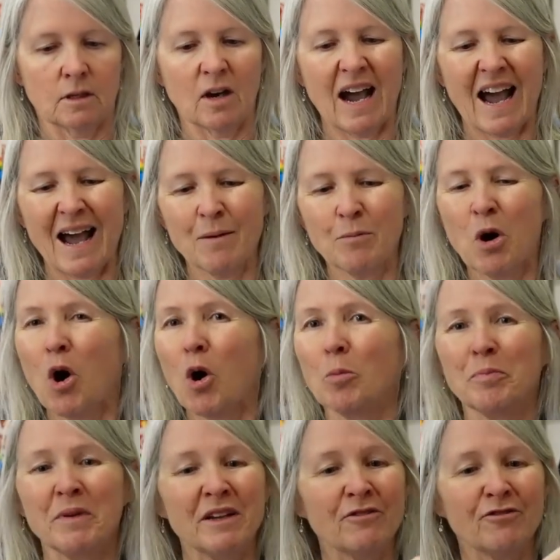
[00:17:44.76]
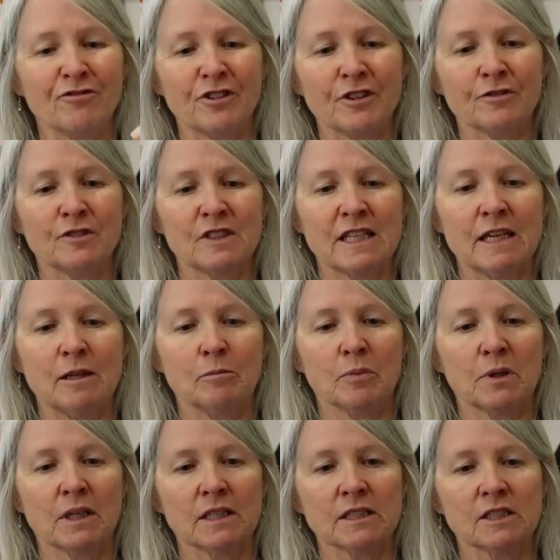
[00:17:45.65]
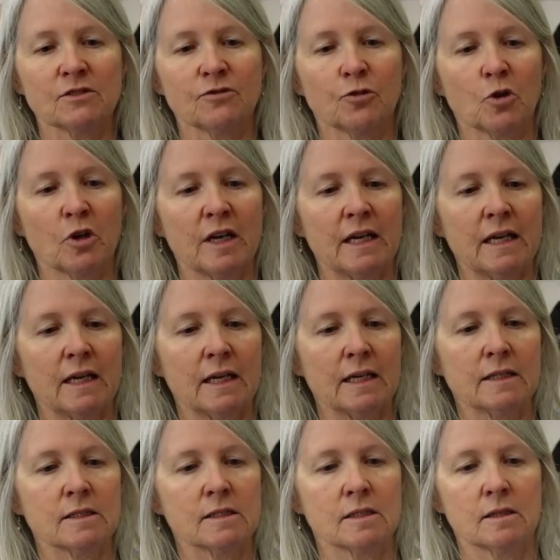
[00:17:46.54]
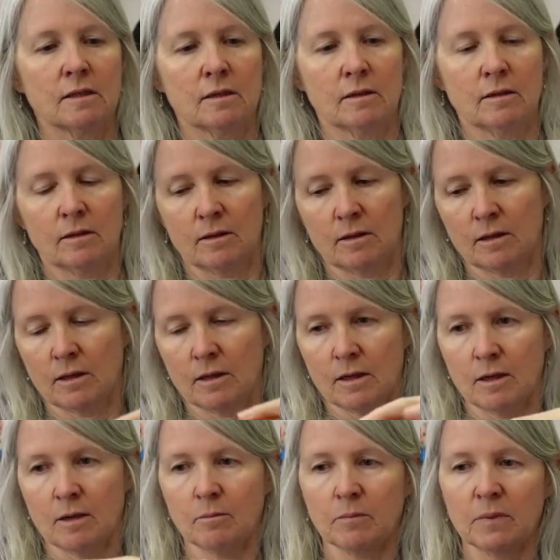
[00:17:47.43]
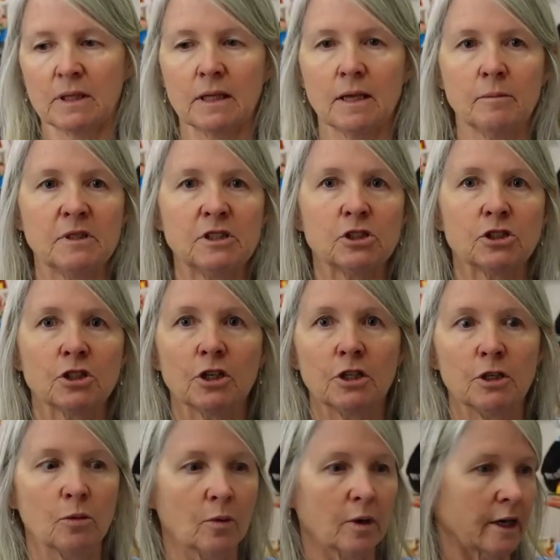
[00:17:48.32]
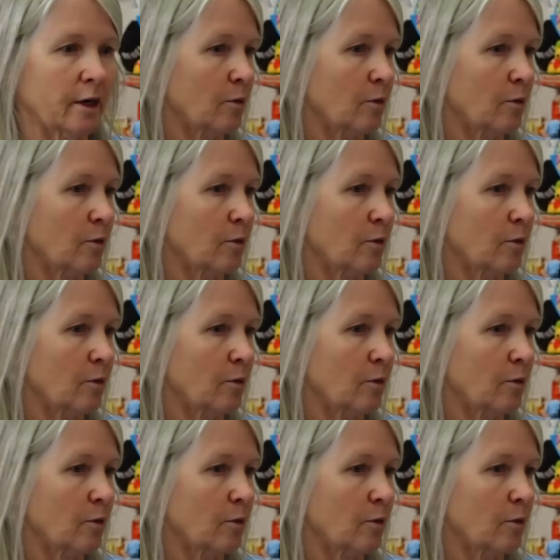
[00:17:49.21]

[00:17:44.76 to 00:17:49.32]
I'm hoping 15 plus for it. But let me show you what I